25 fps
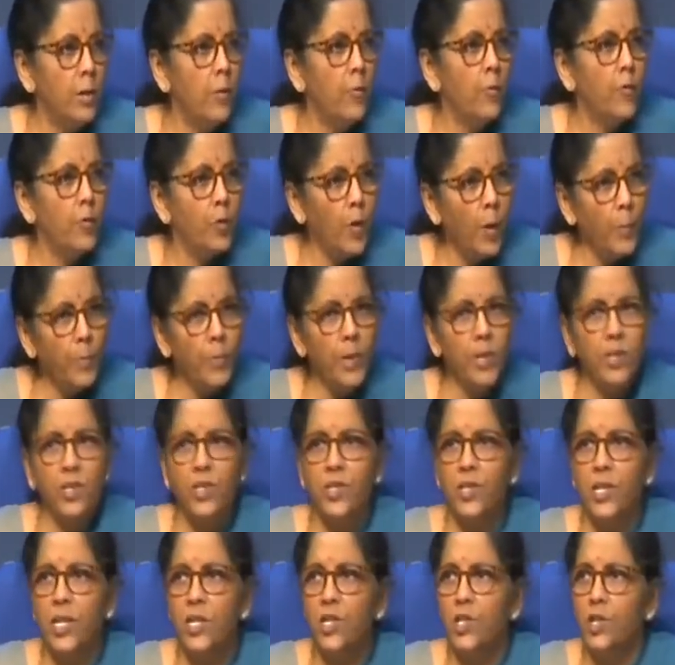from that
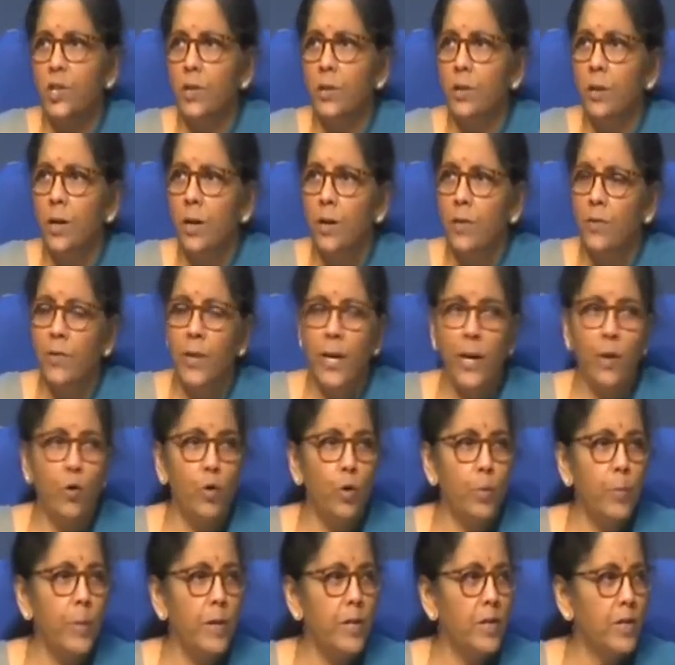station they
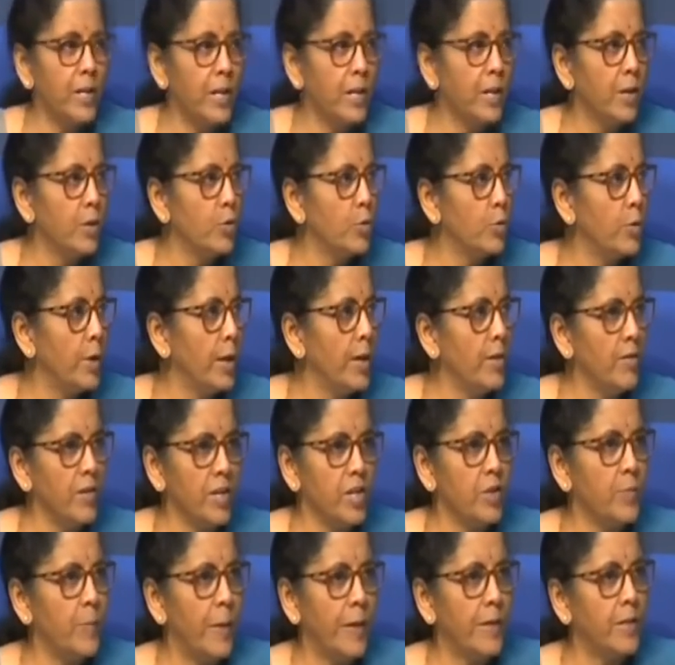could be taken to their
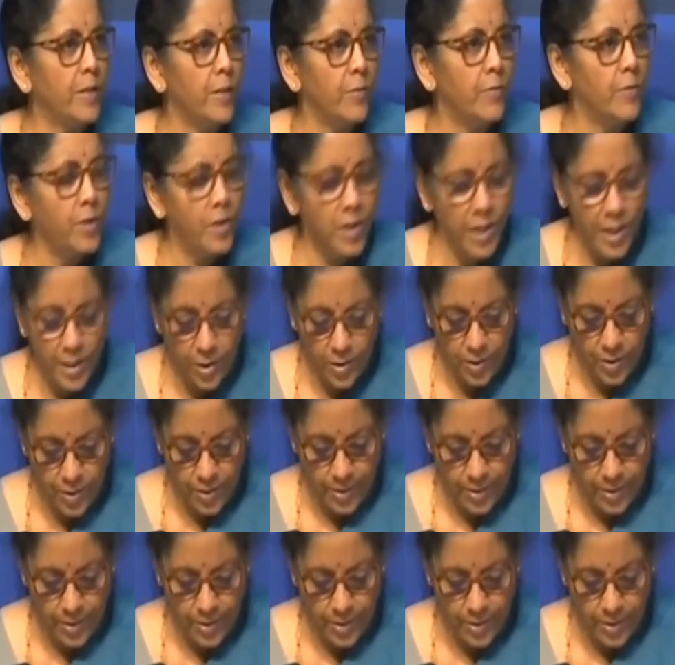respective states.